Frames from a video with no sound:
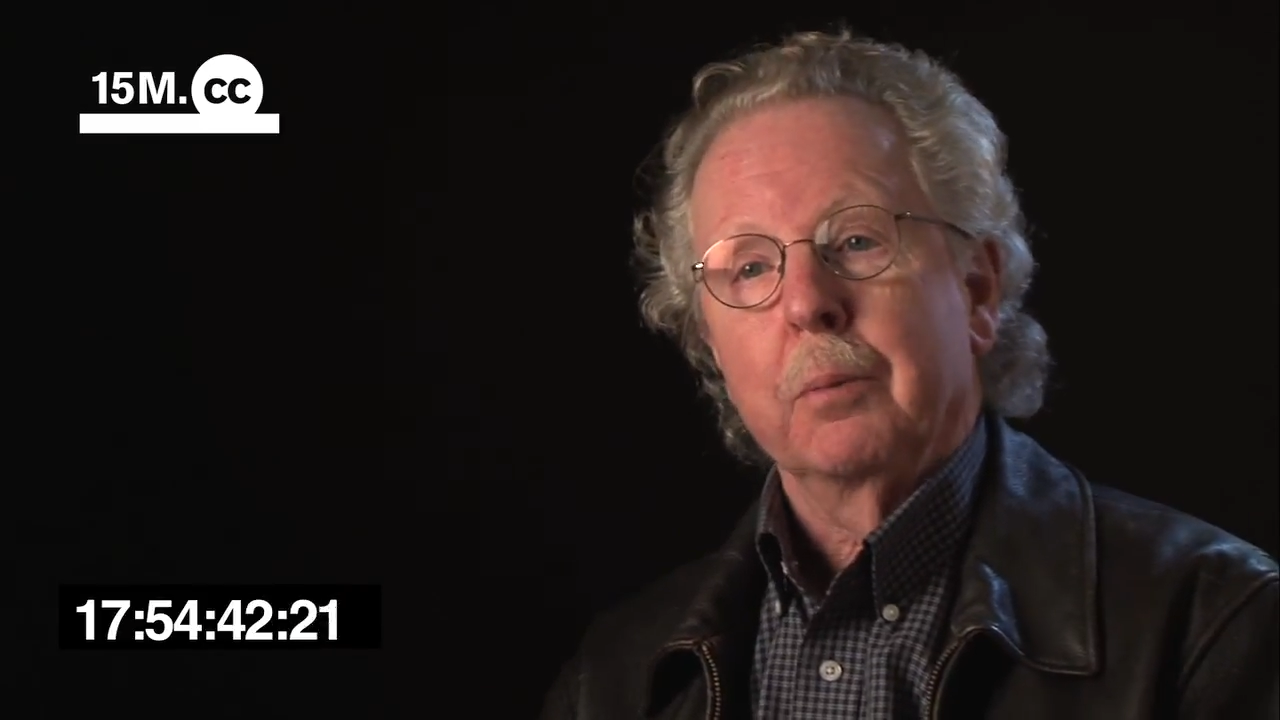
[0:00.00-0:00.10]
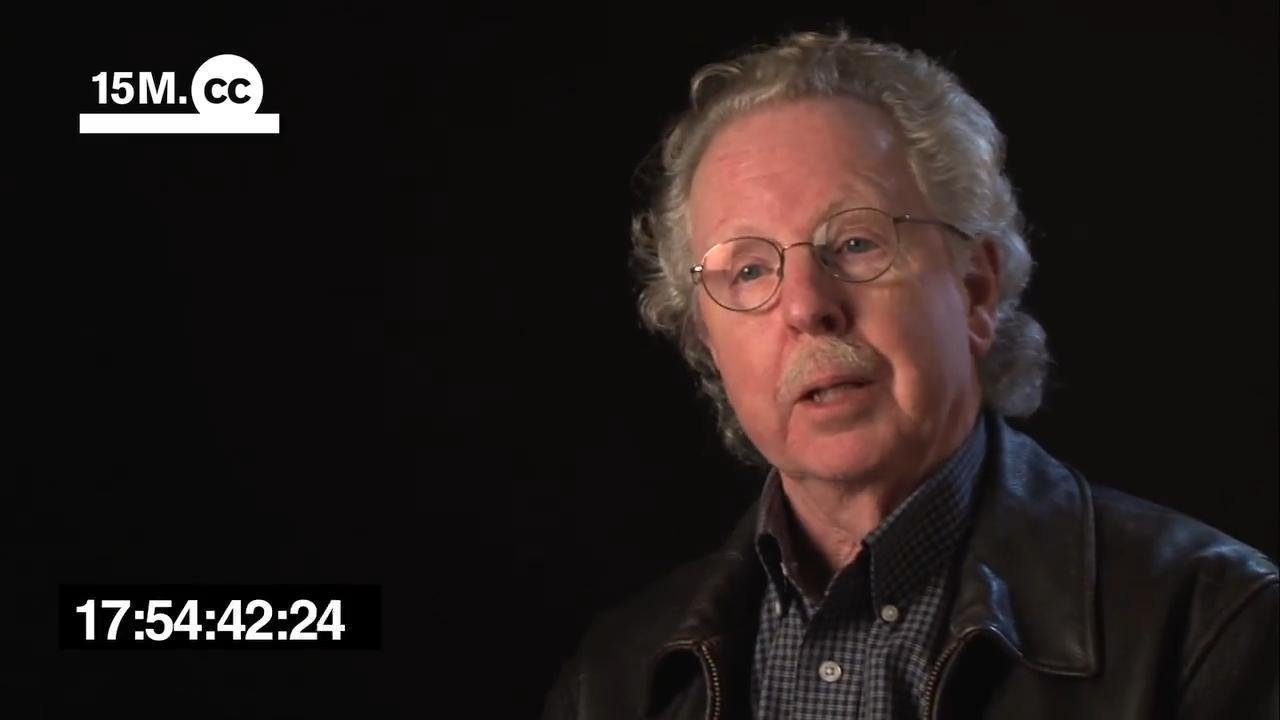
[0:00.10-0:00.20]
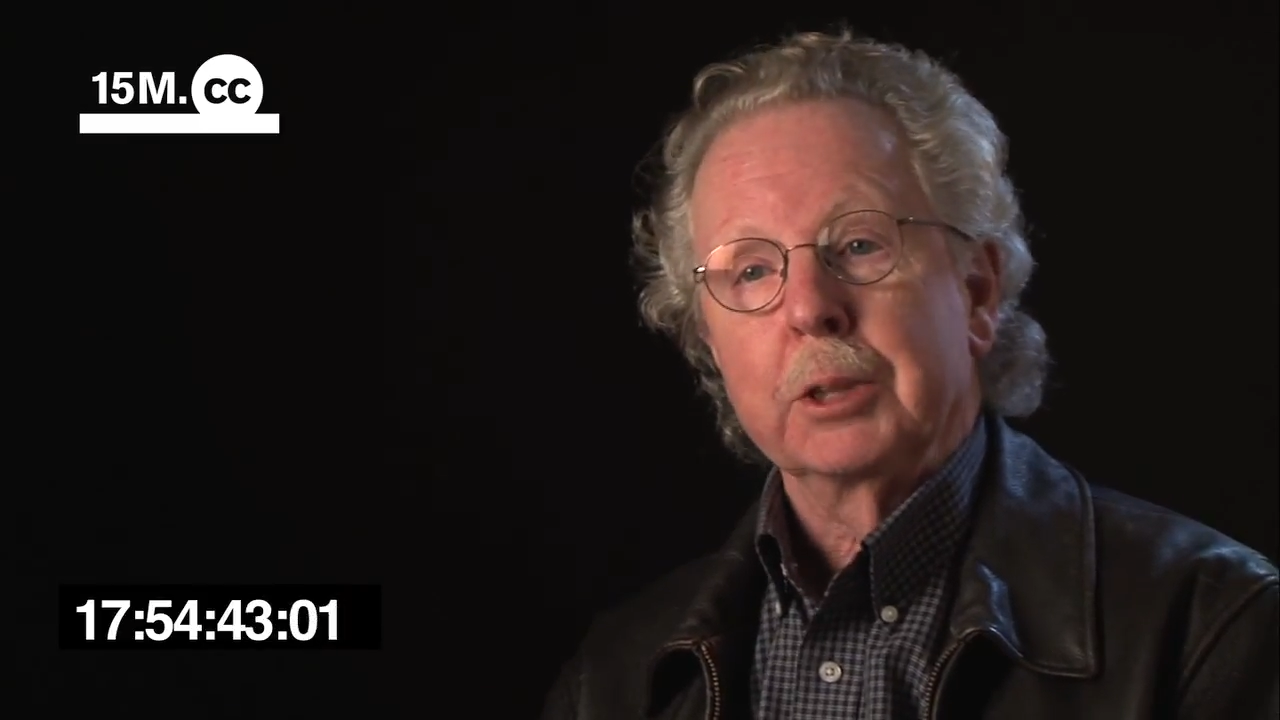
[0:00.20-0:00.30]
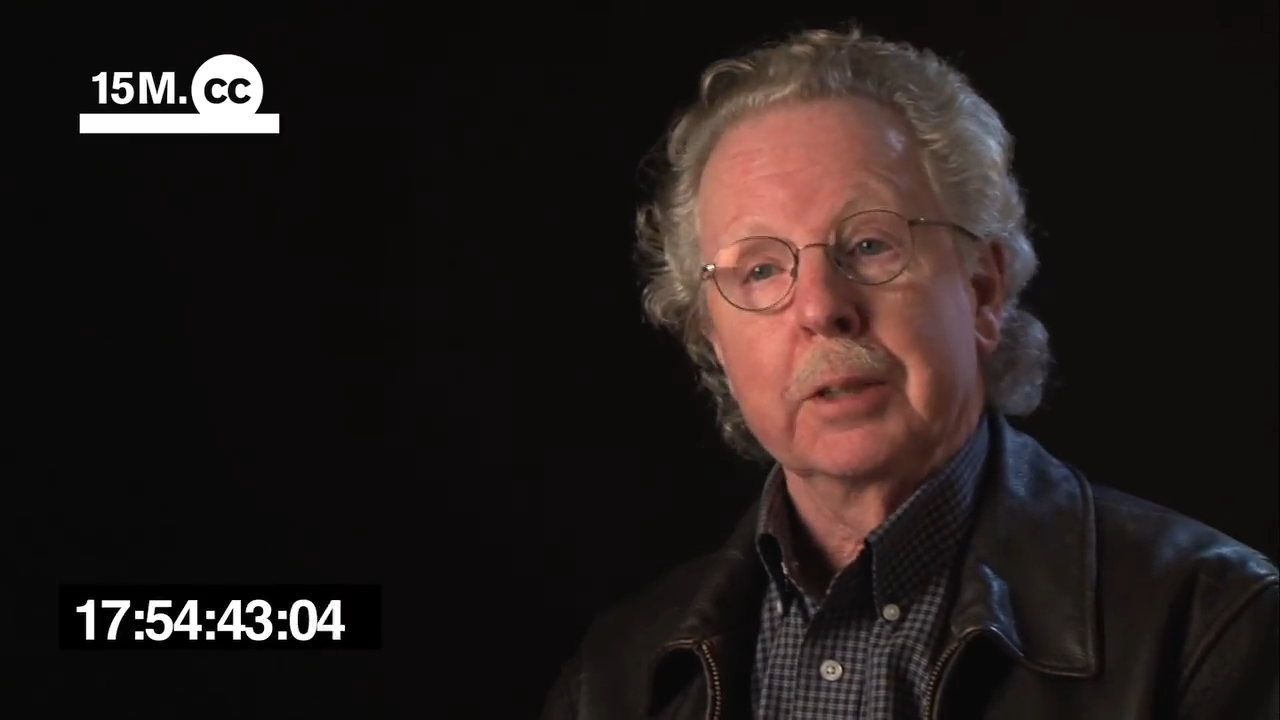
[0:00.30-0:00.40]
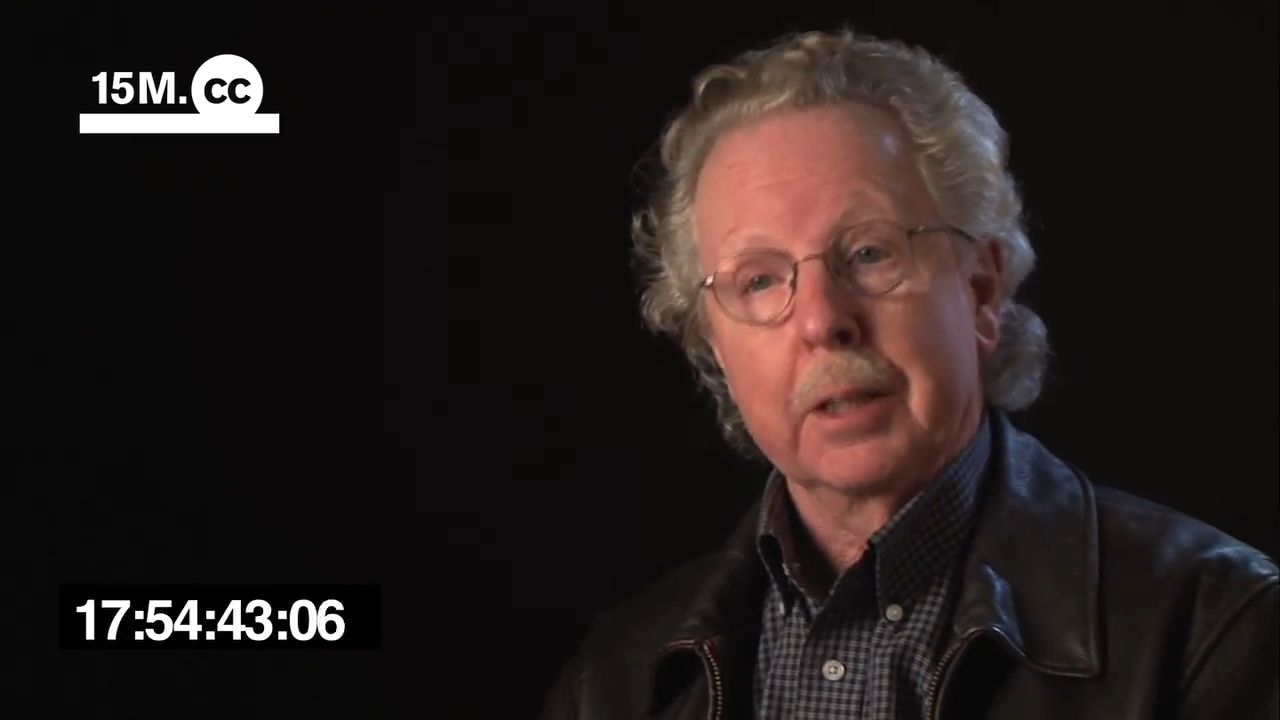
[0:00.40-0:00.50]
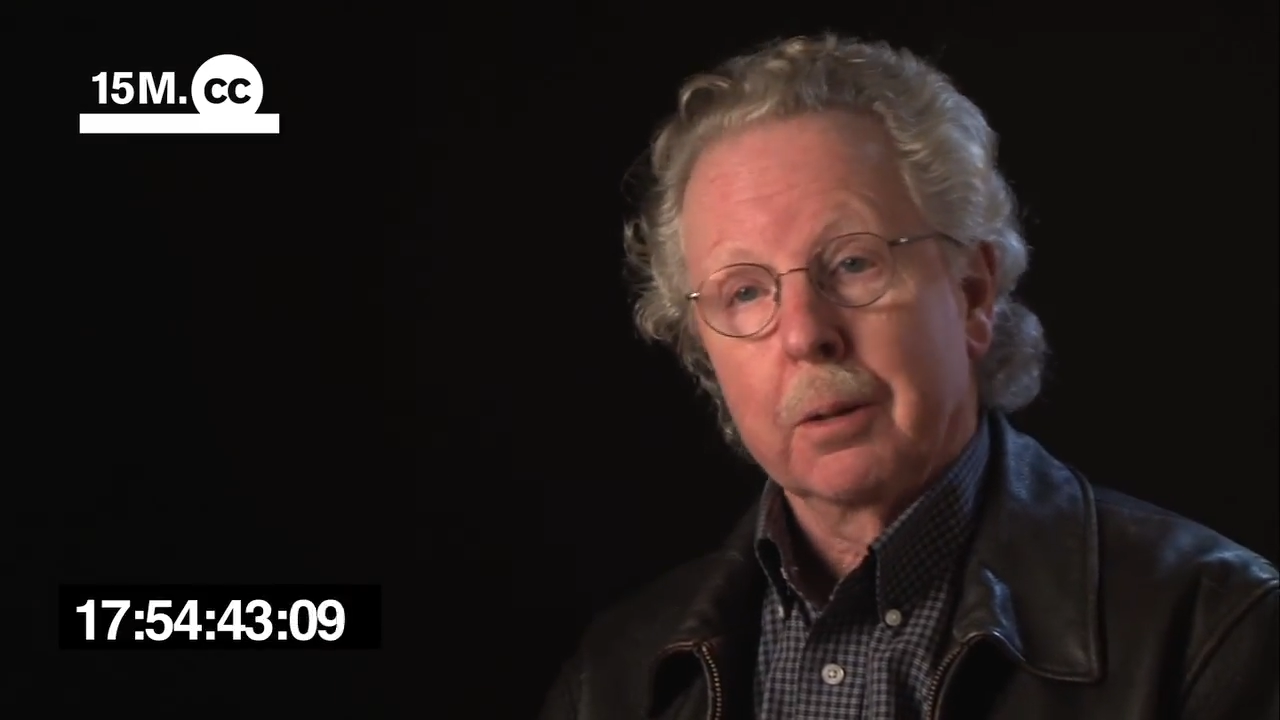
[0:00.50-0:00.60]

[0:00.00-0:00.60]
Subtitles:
was in the